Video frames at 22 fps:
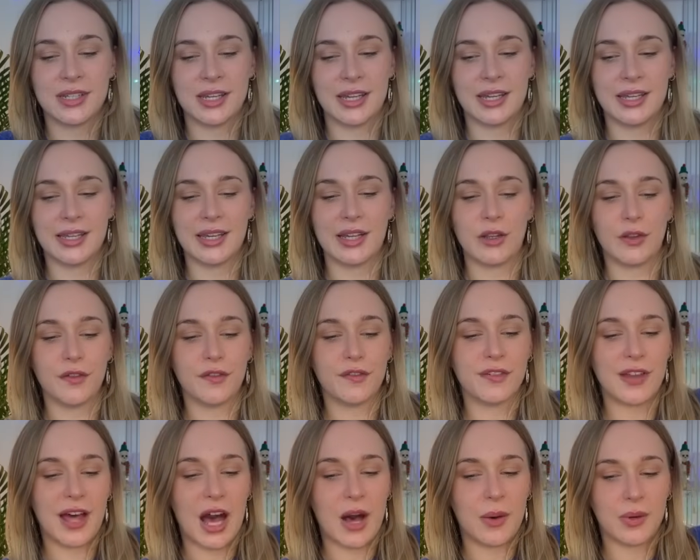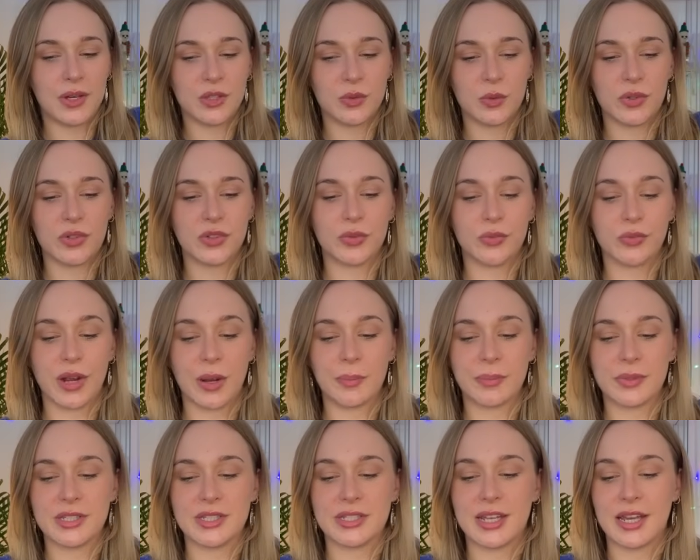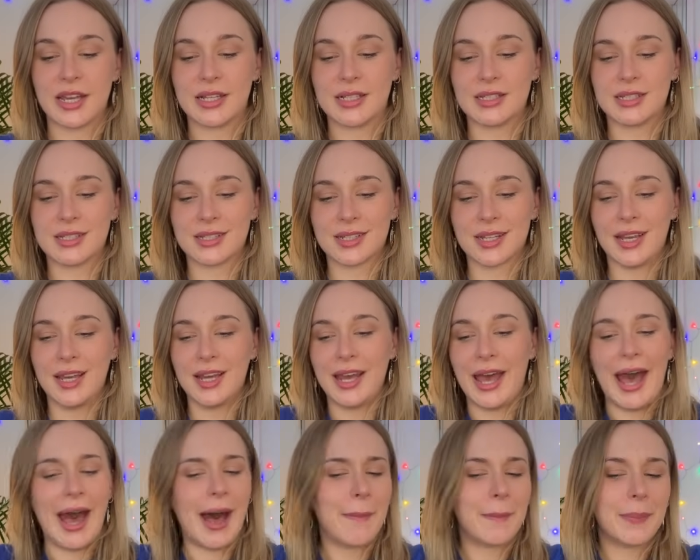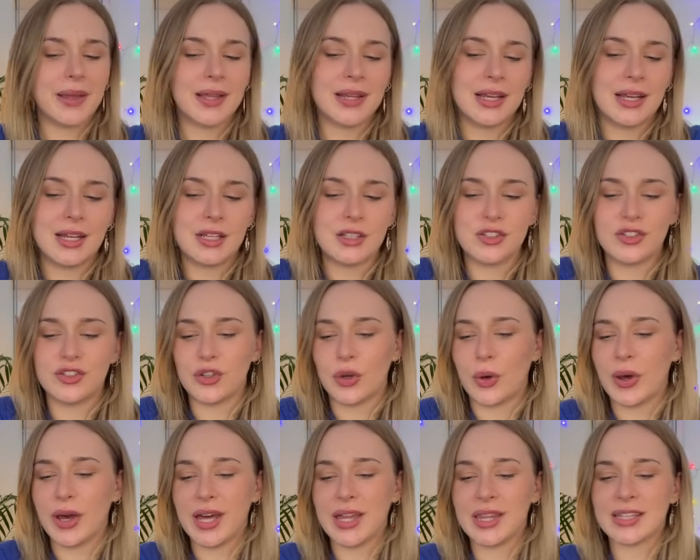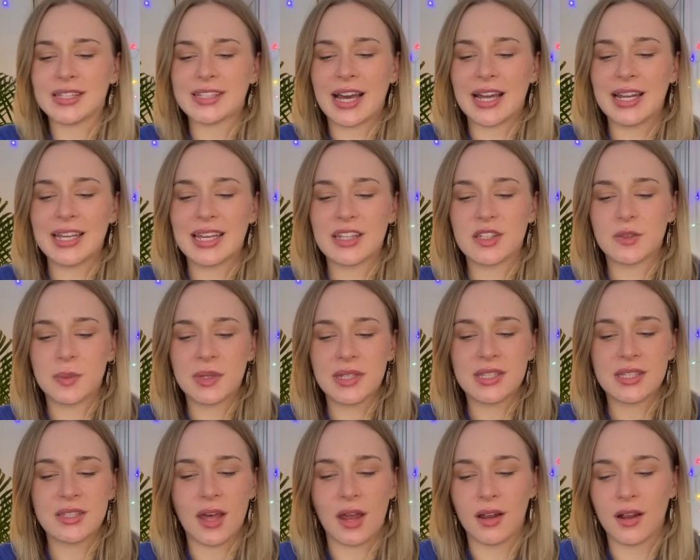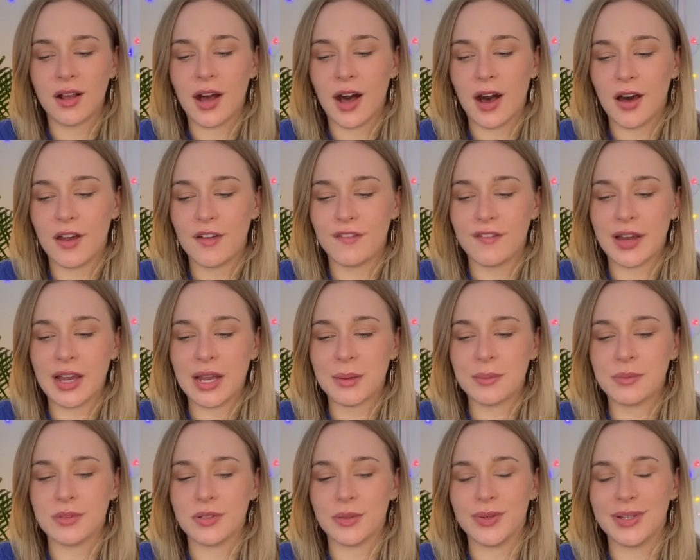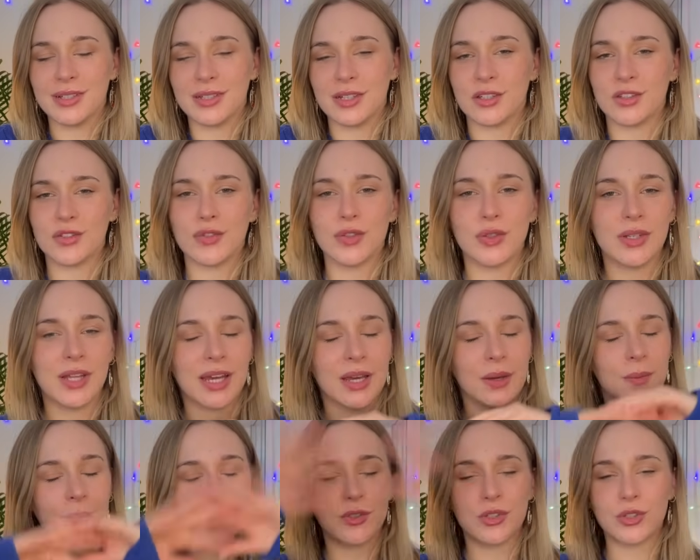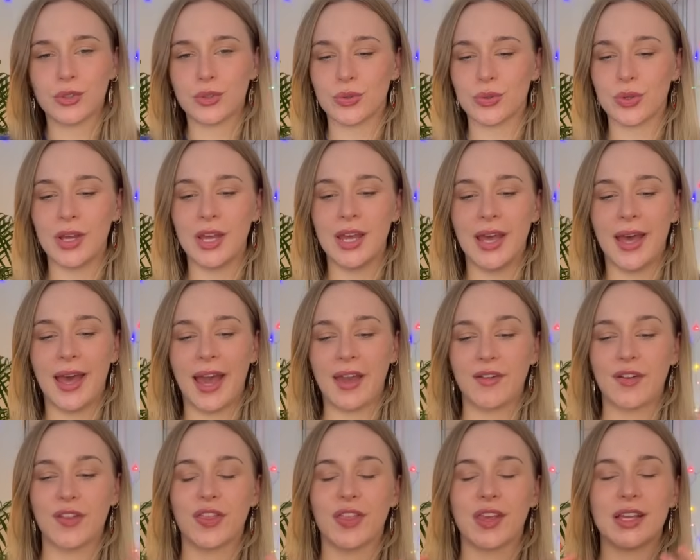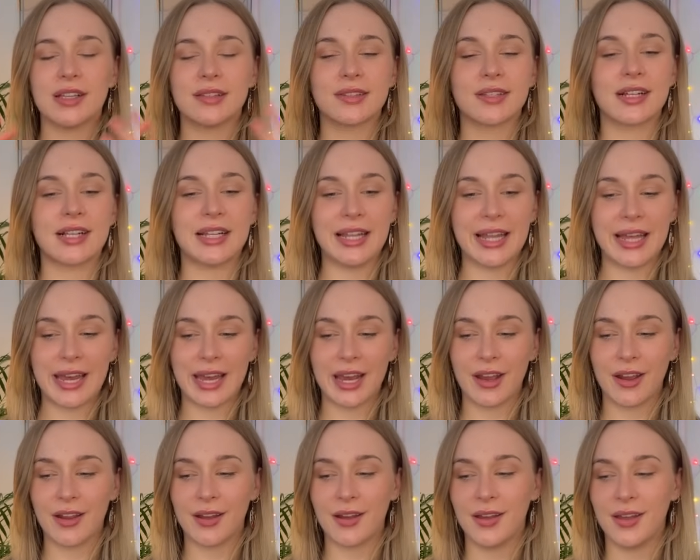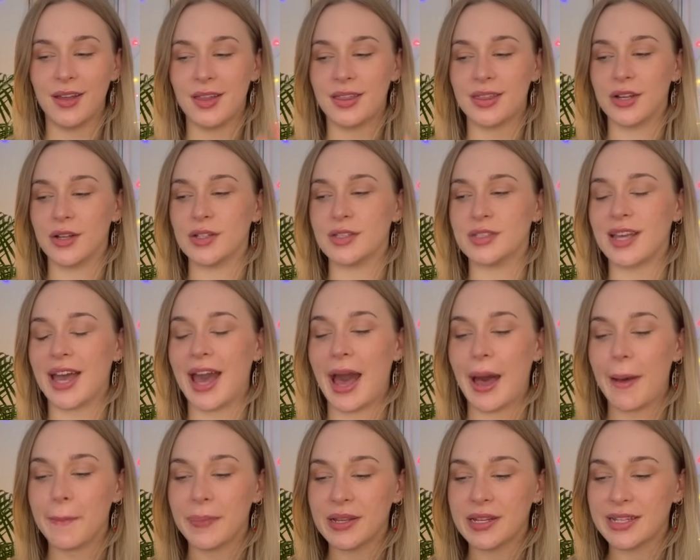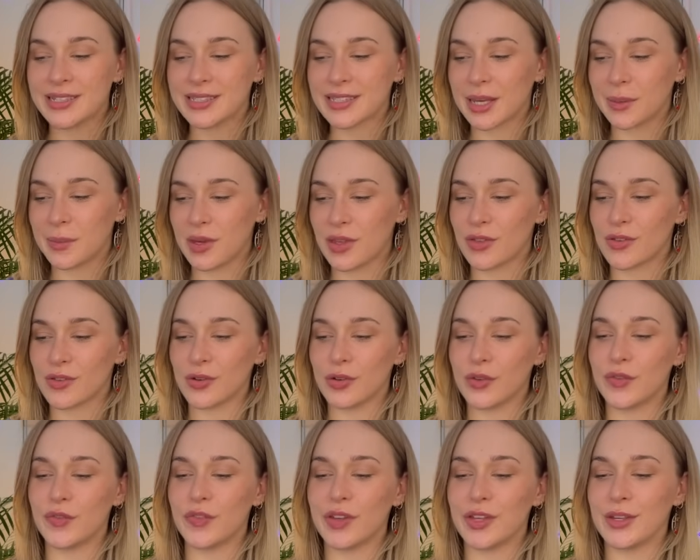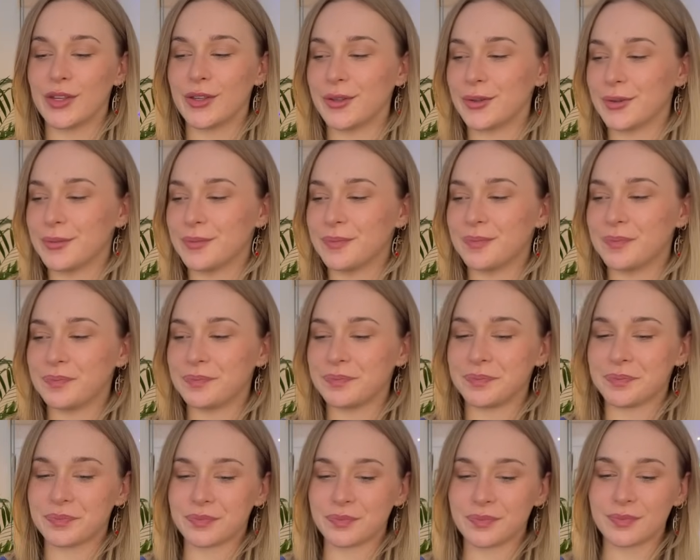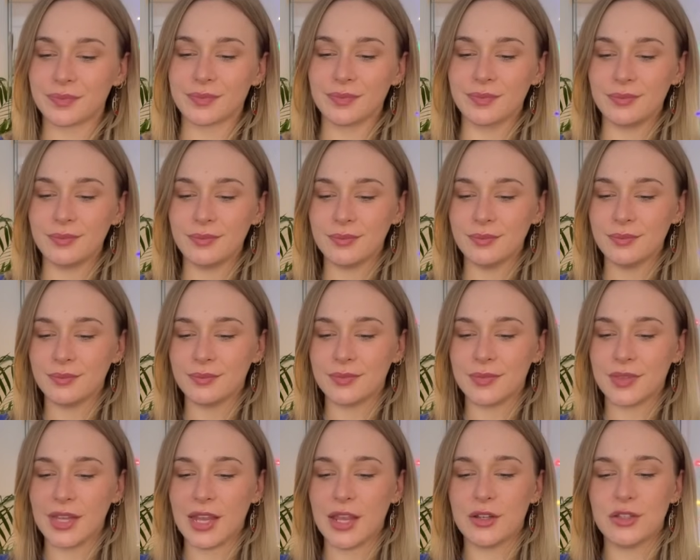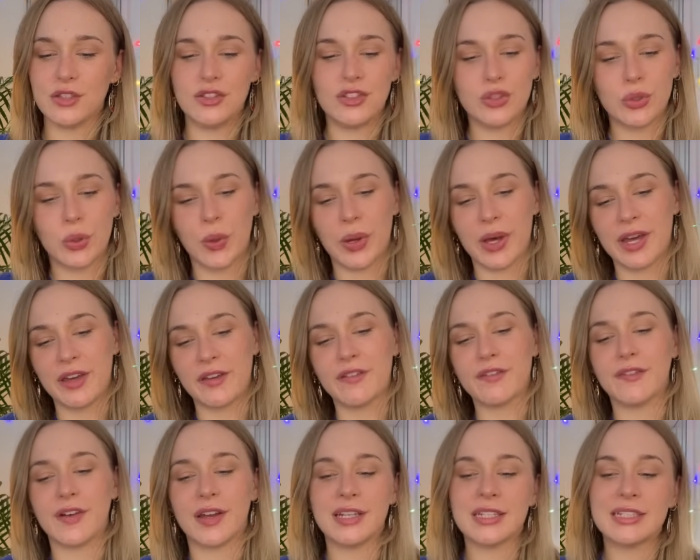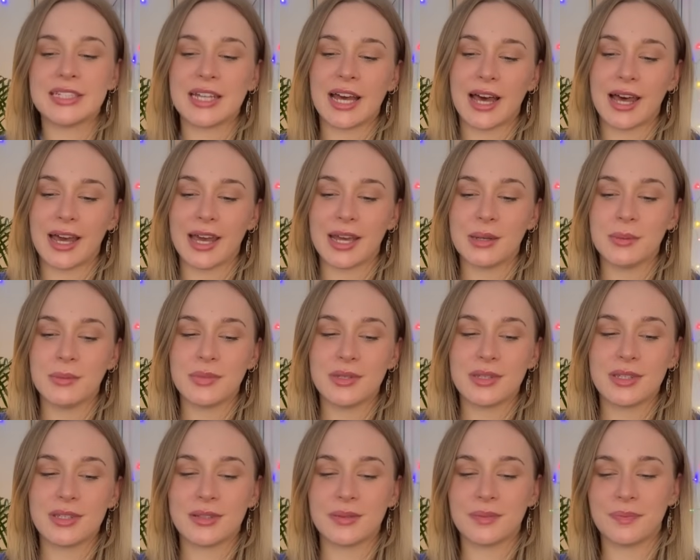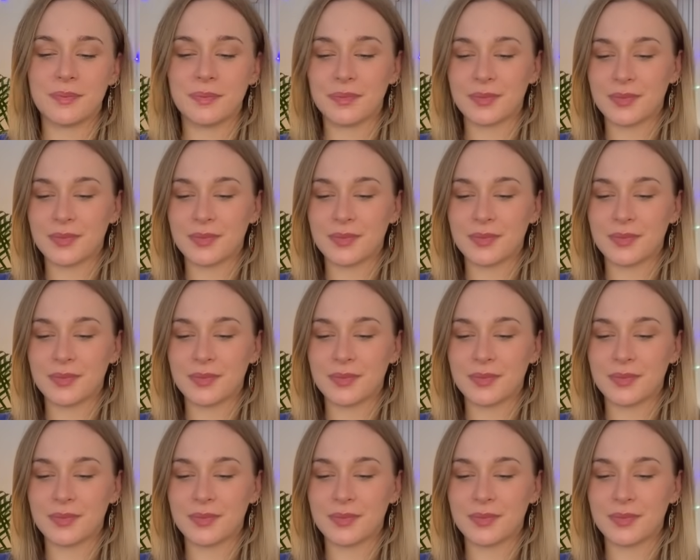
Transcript: here. Yellow flowers which represent happiness, joy. This kind of gives me sun card vibe. So it does feel like everything is clear. There is happiness coming through for you. There's joy, fun times.